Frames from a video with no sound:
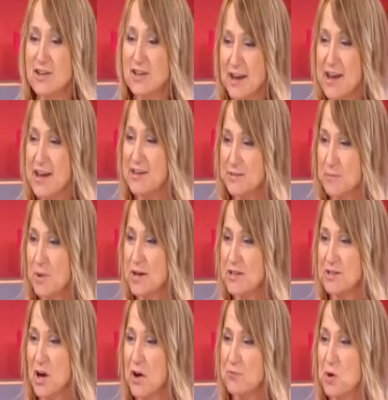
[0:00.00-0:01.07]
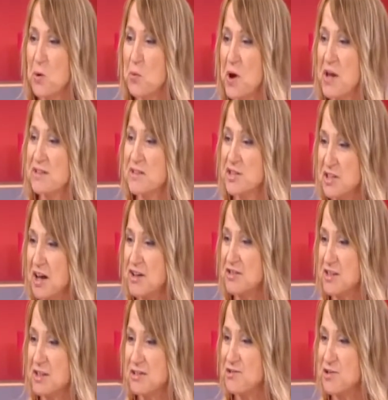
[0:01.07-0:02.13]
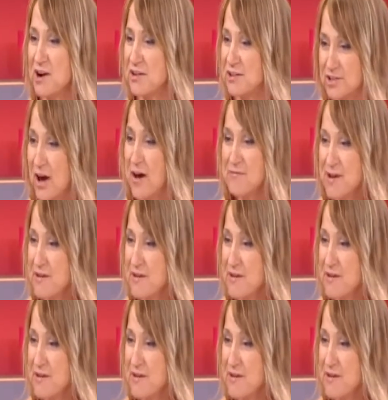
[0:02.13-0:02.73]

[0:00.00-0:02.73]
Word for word: Denise yeah. and myself, that we're disgusting drunks. I've